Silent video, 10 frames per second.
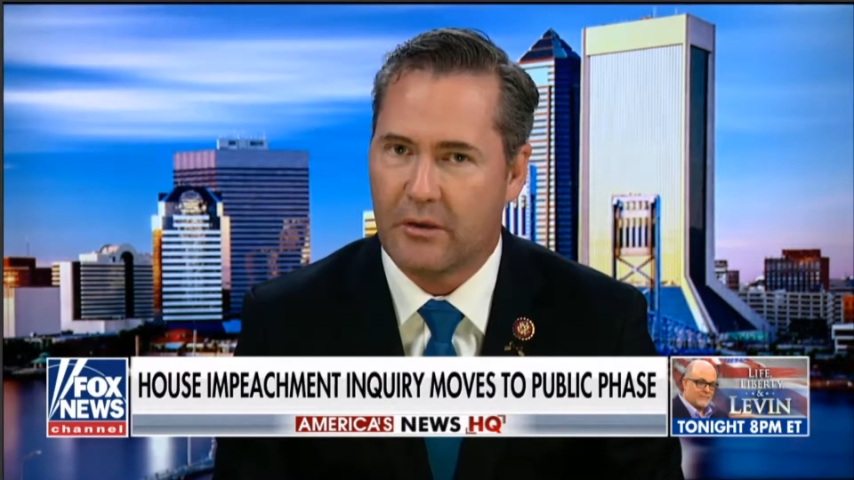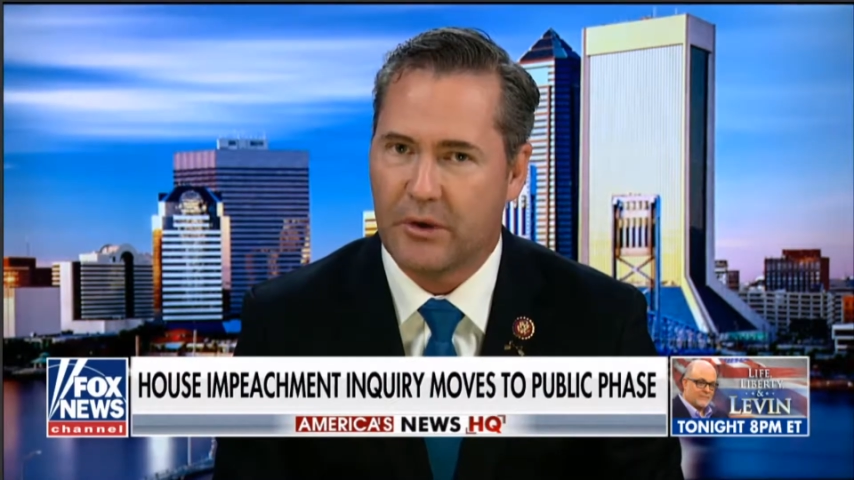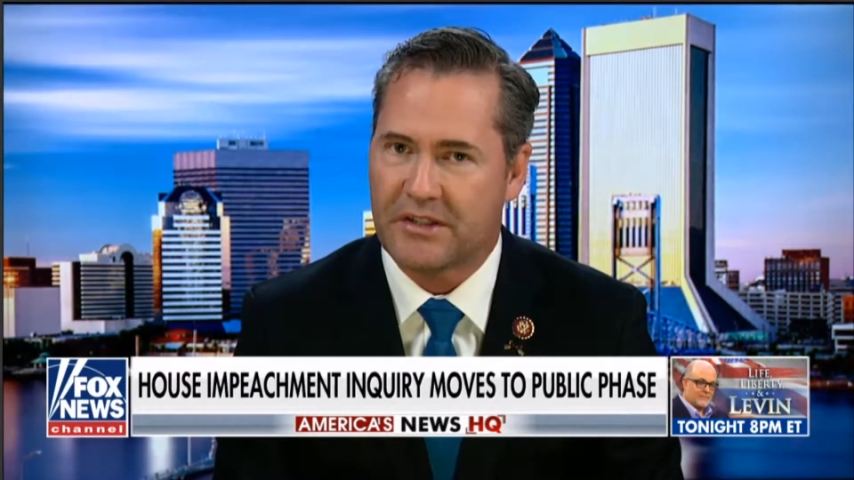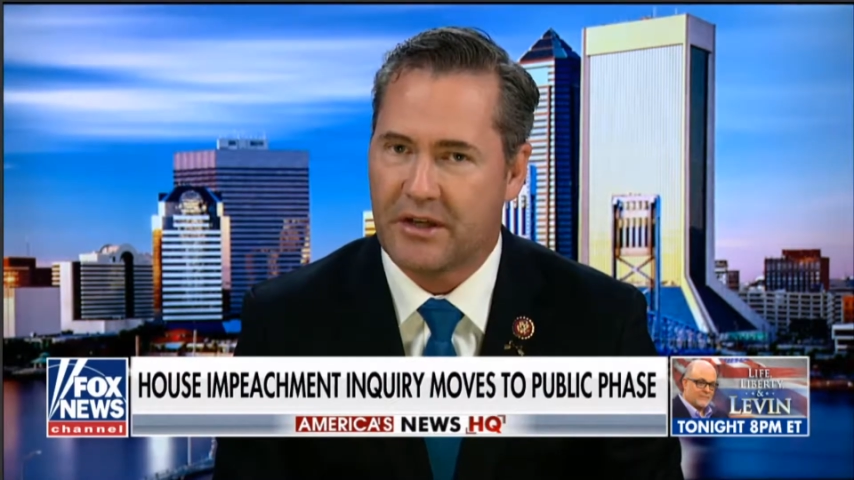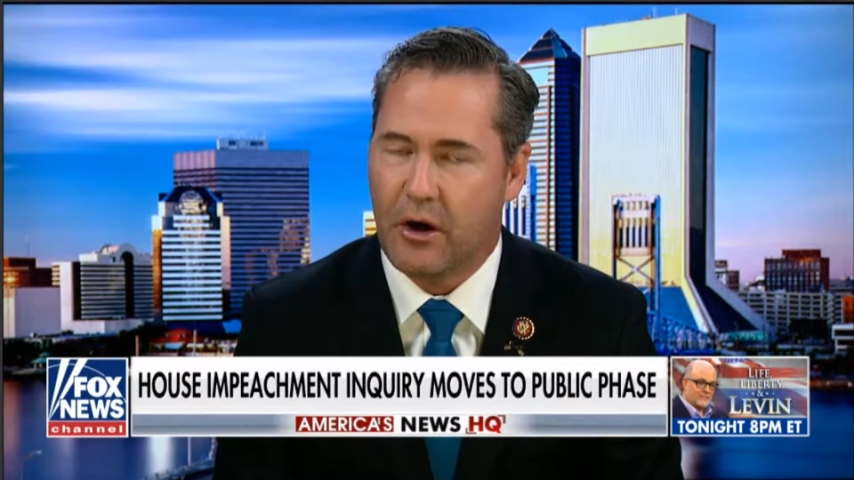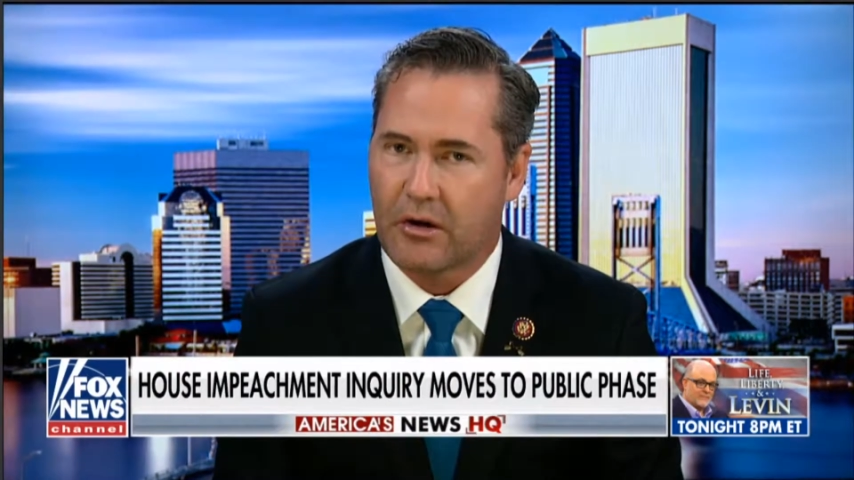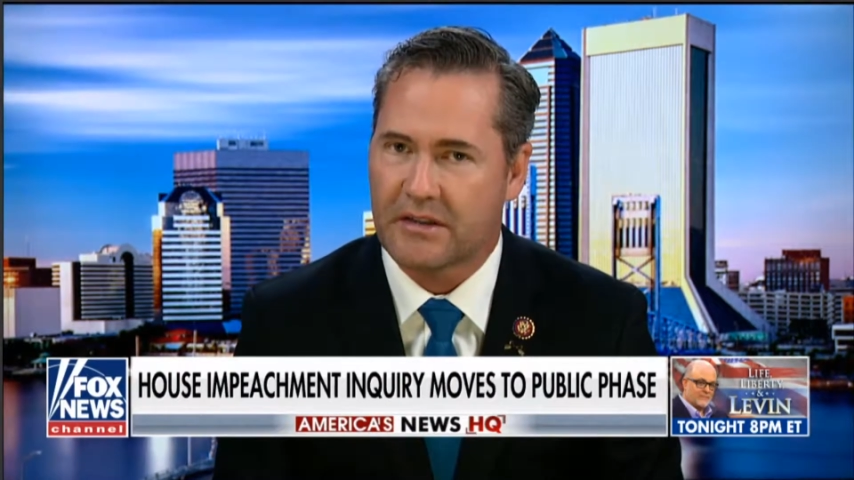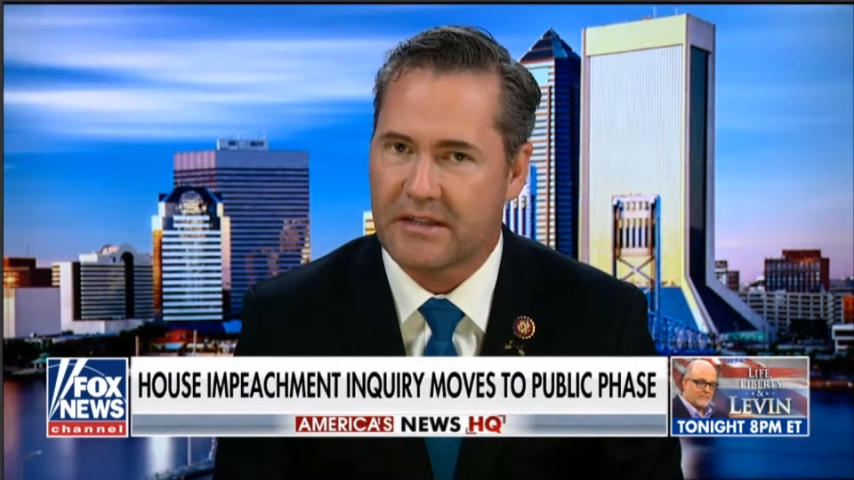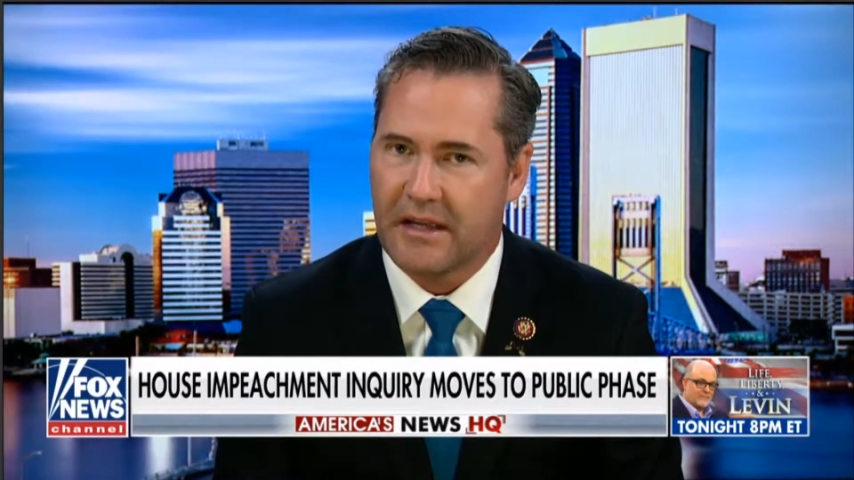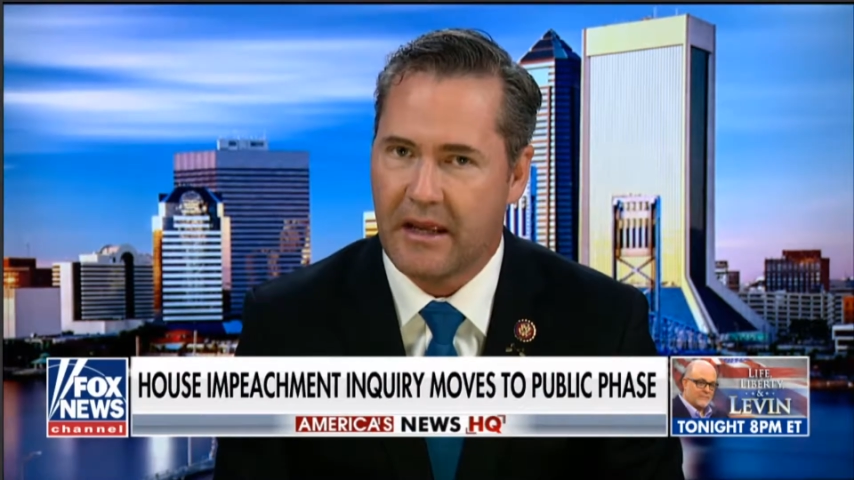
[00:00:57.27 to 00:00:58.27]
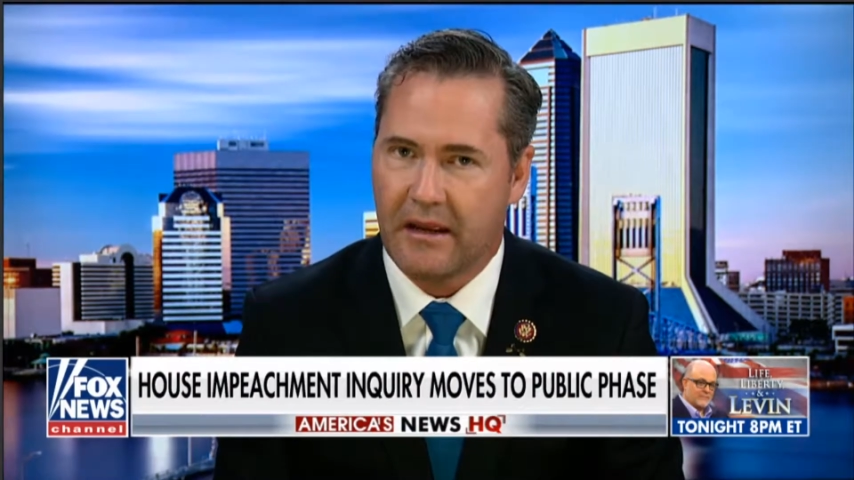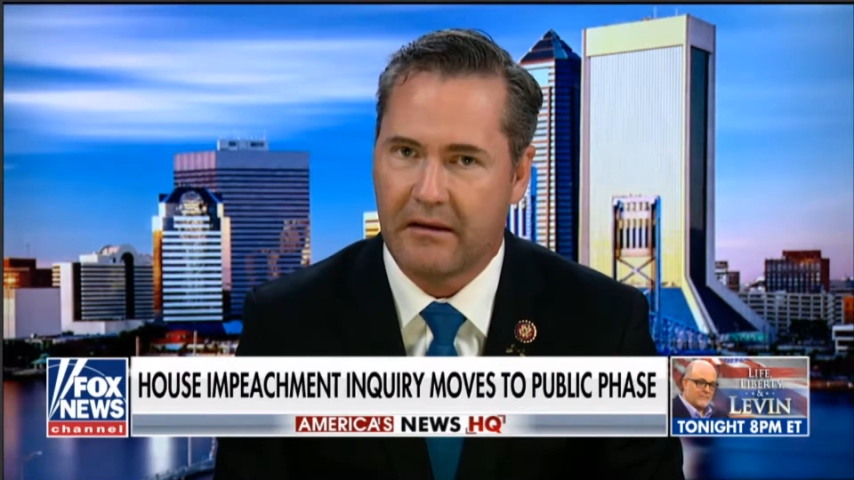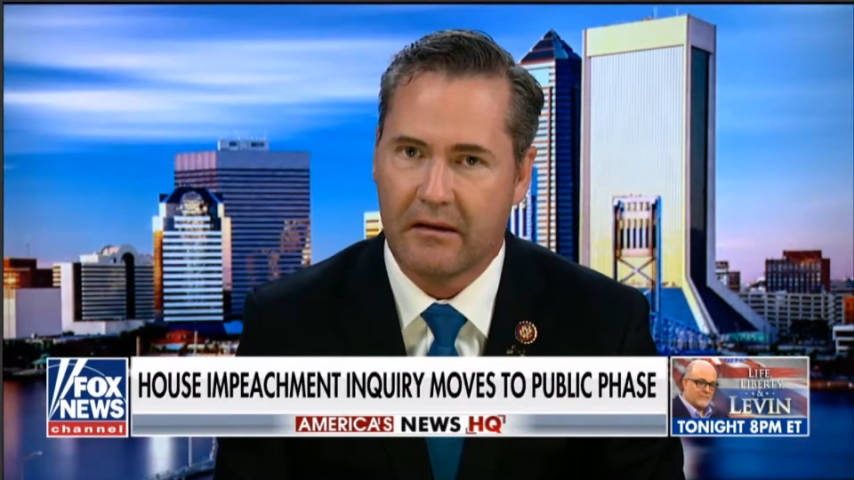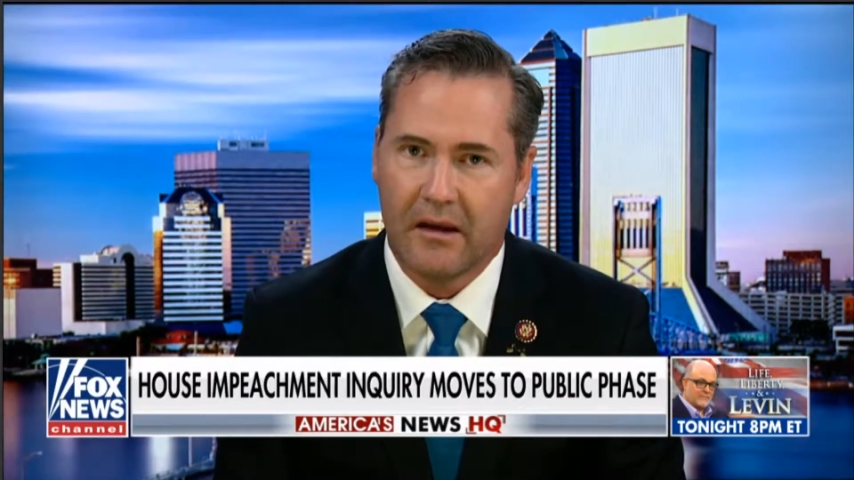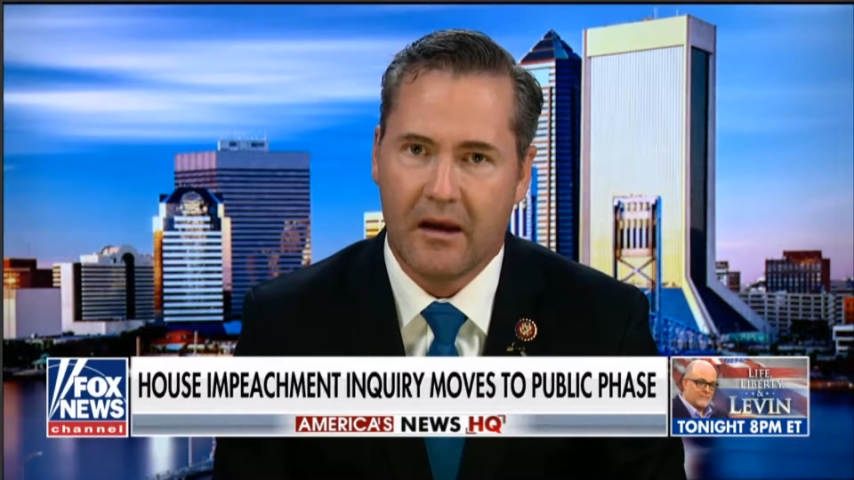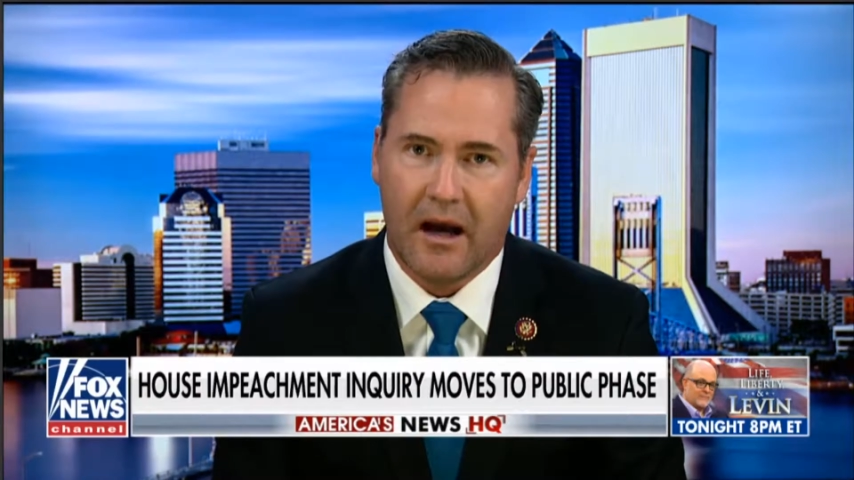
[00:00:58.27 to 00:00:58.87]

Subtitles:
and we still aren't seeing